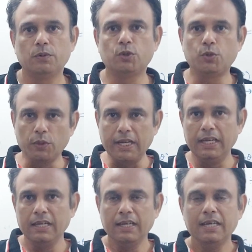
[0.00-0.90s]
So
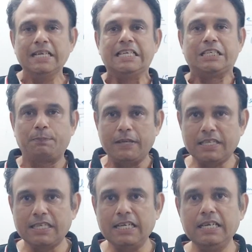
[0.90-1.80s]
today,
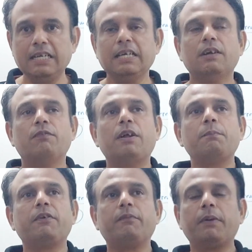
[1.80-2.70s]
especially when
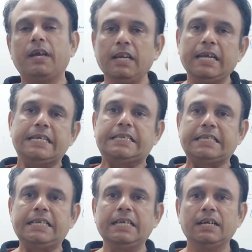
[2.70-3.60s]
we begin
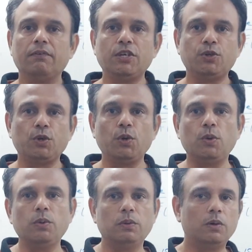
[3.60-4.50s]
AC, we should
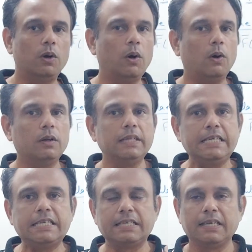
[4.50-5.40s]
know all
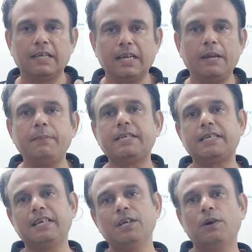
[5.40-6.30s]
these
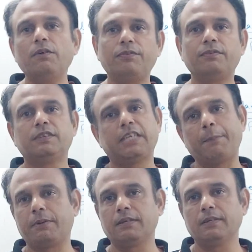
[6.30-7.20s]
ABCD of
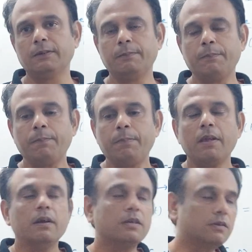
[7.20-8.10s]
chapter.
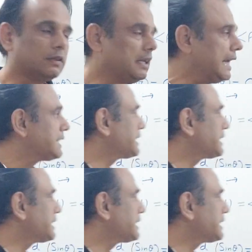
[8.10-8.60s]
So let's